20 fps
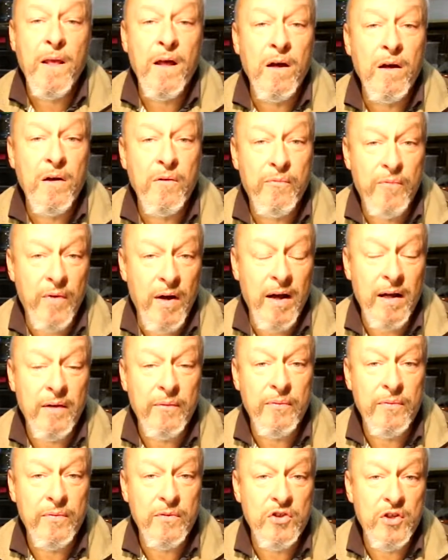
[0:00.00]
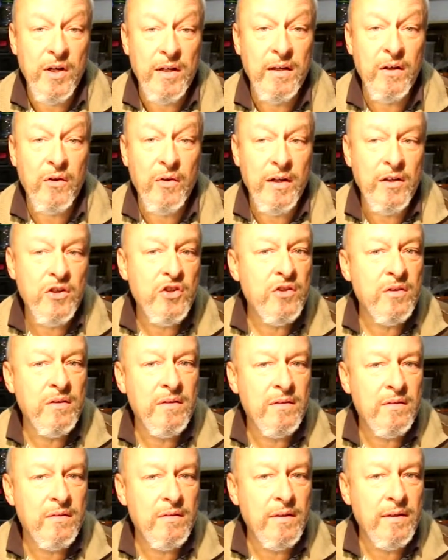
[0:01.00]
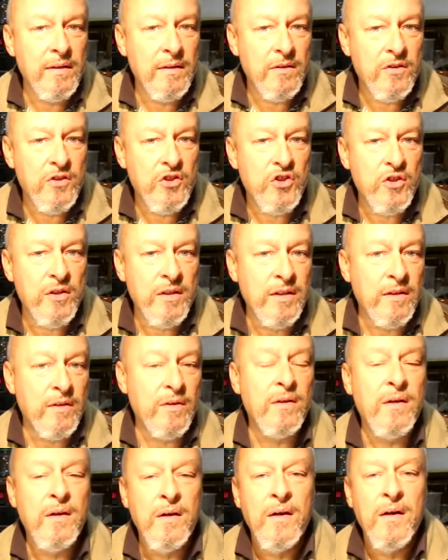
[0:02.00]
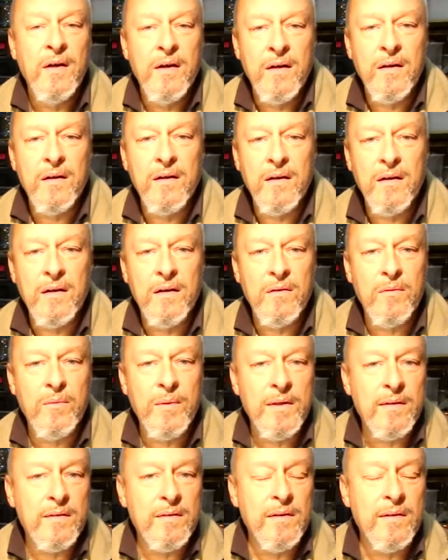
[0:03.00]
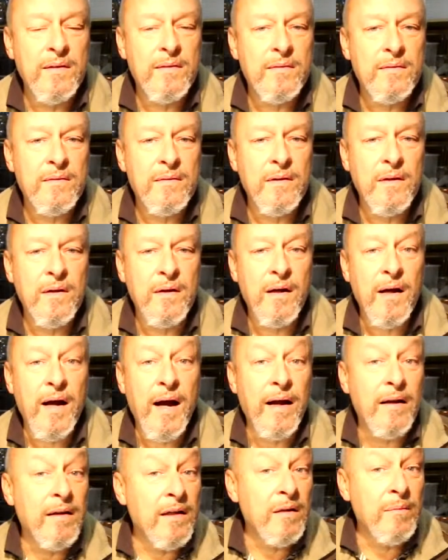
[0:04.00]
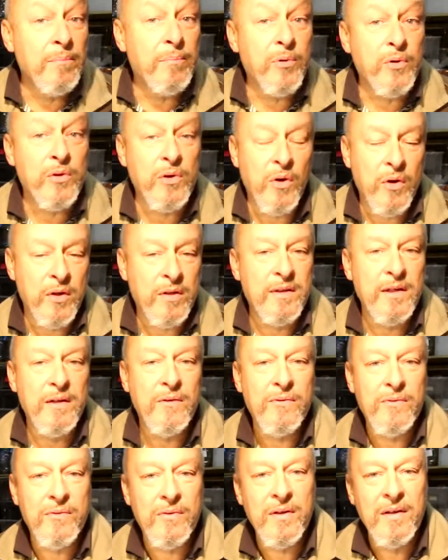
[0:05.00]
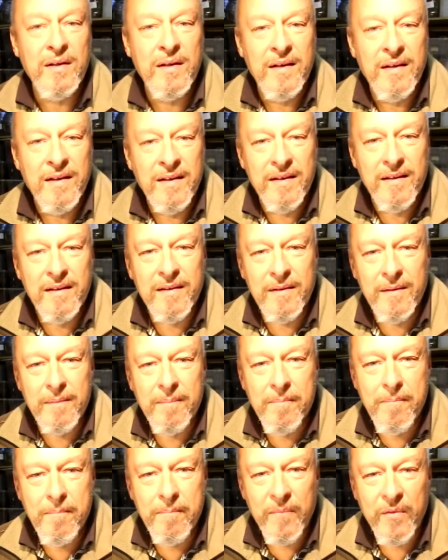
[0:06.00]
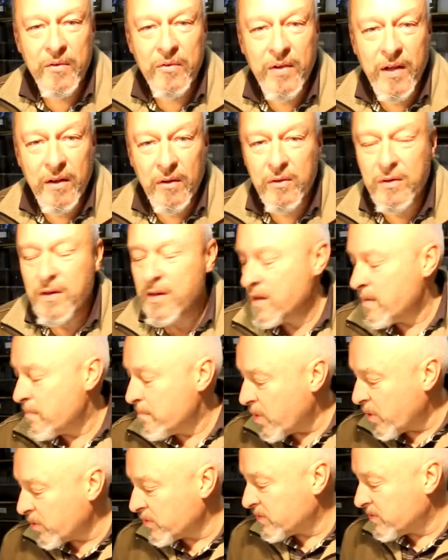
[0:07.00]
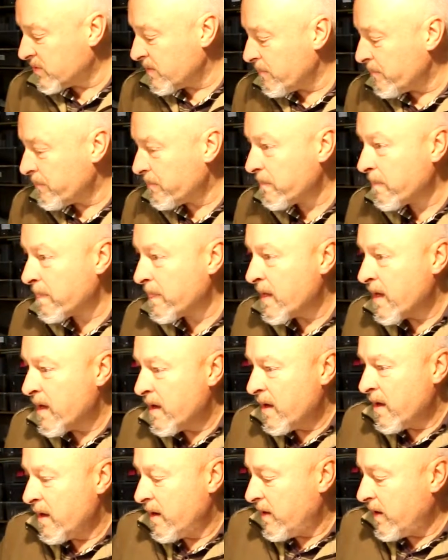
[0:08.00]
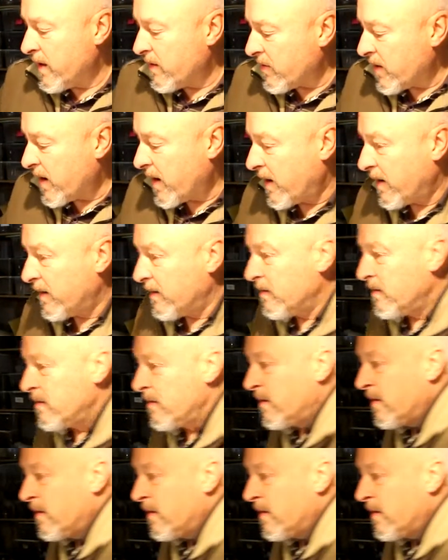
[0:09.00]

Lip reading: 5 generations each year with this highly productive silk moss. Here I